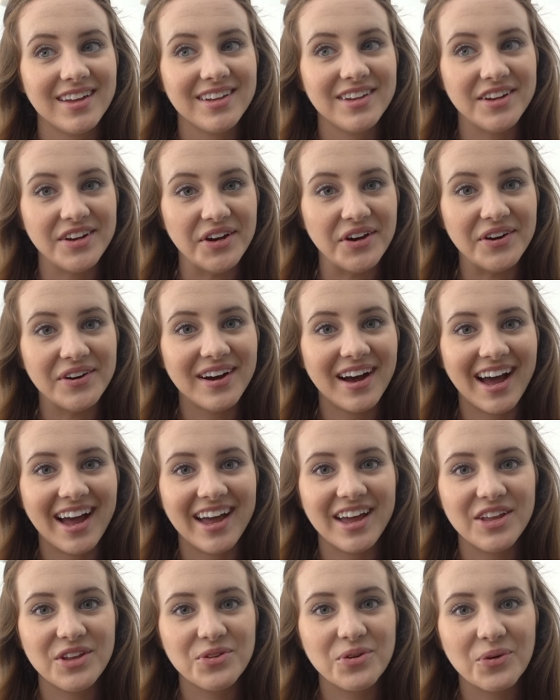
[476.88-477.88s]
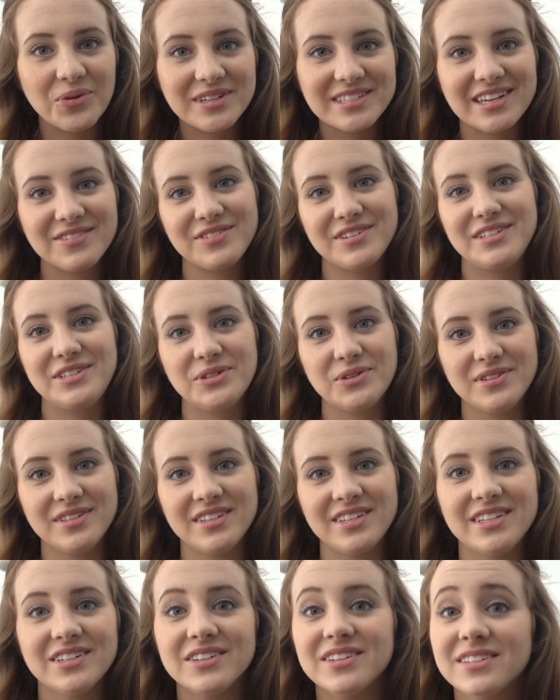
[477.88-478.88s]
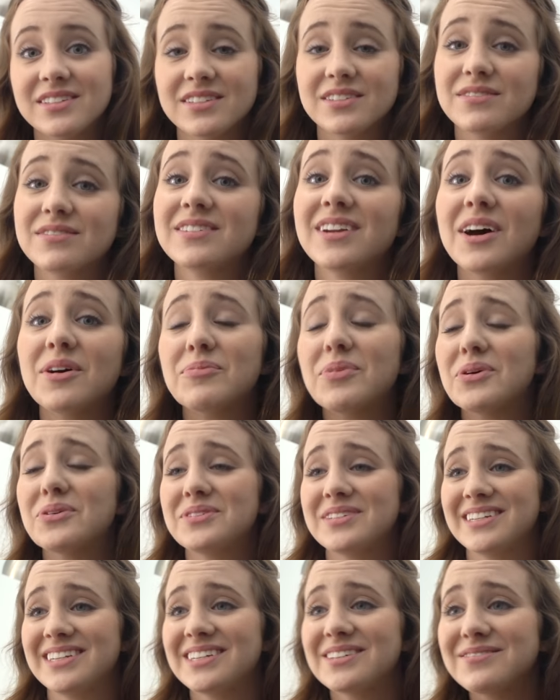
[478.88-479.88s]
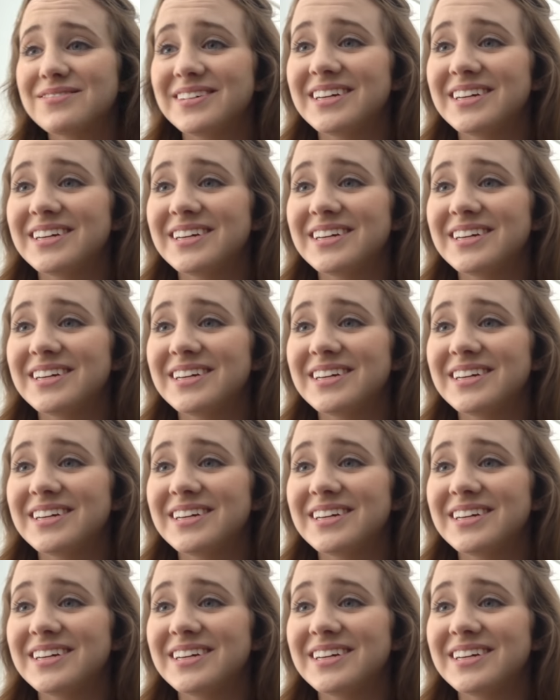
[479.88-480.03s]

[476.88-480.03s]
You know, I you always have to deal with the guilt of not posting a